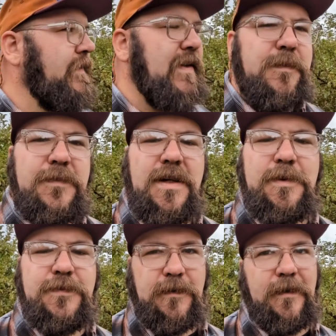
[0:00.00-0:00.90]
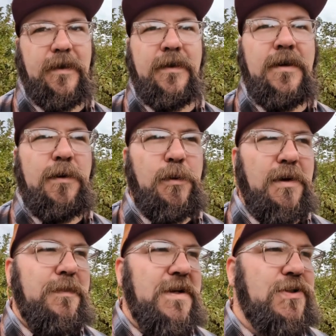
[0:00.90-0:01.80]
Tip number 4, we
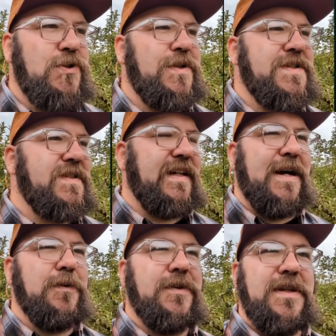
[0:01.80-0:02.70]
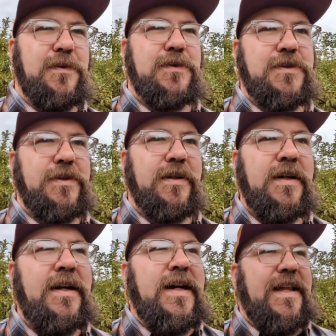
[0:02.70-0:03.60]
want to make sure to scout the orchard.
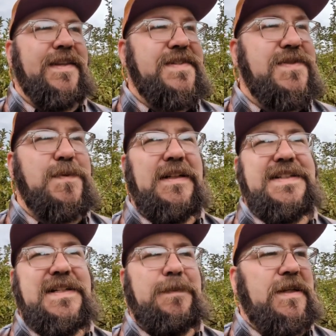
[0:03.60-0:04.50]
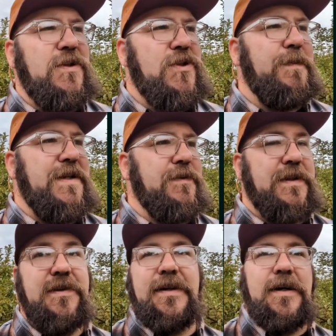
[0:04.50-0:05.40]
And this is really something you should be
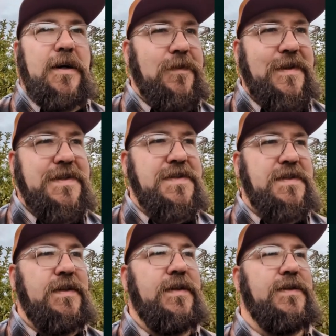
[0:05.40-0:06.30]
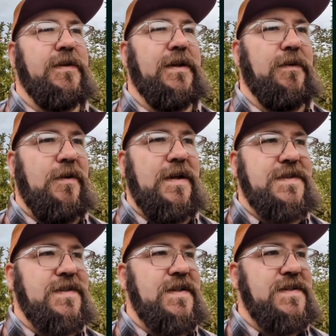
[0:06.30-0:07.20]
doing during harvest, during growing
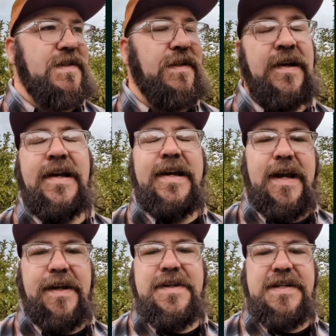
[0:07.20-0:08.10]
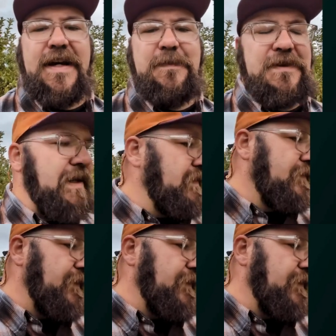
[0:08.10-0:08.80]
season, anytime you're out in the